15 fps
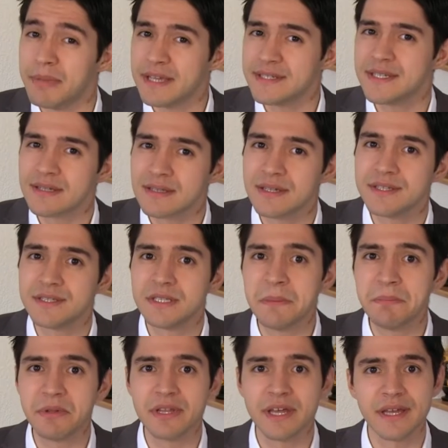basically
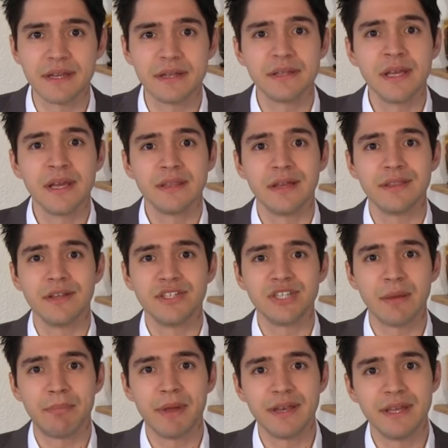stipulated that the
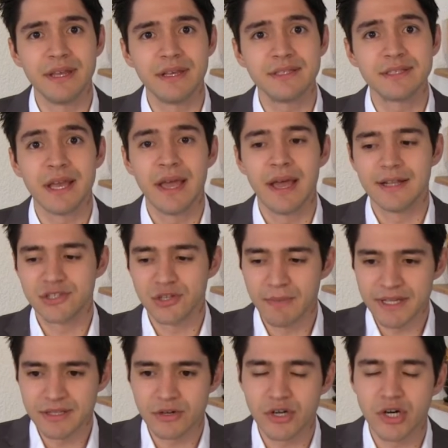Japanese had to
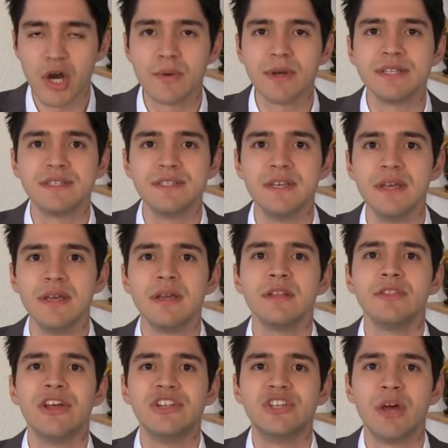make their
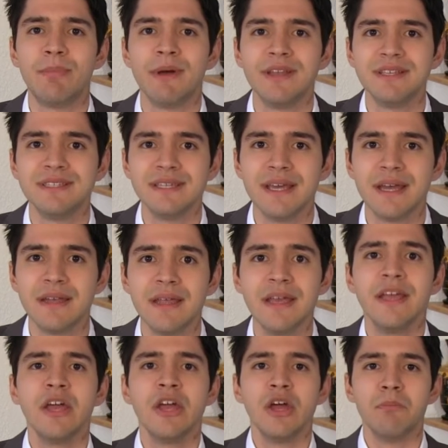currency, the Japanese
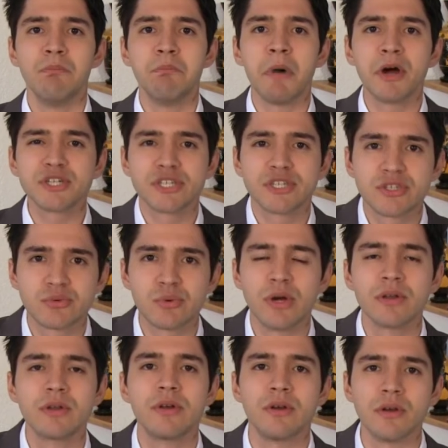yen, much
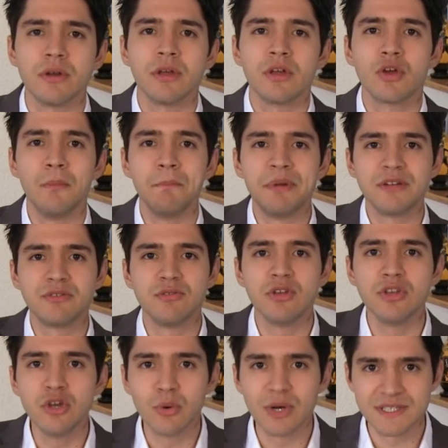stronger compared to
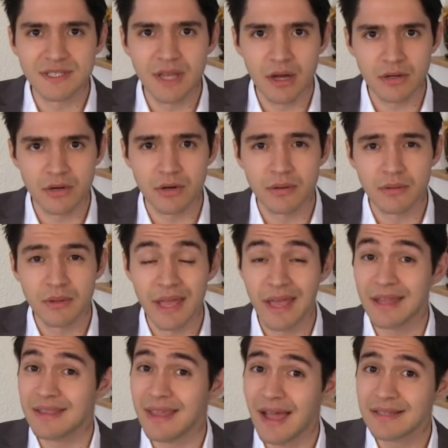the US dollar.
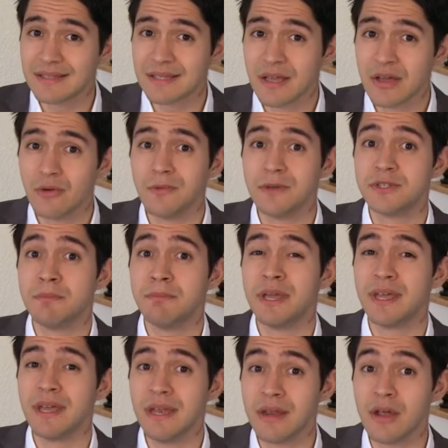And that was the
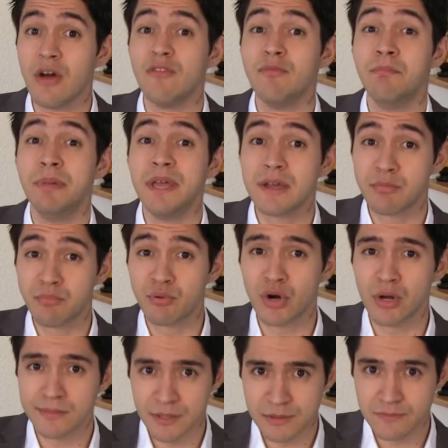beginning of big
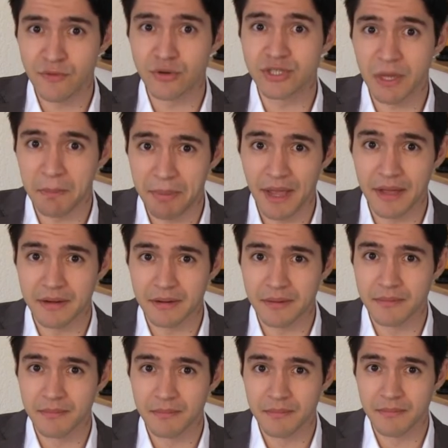problems for Japan.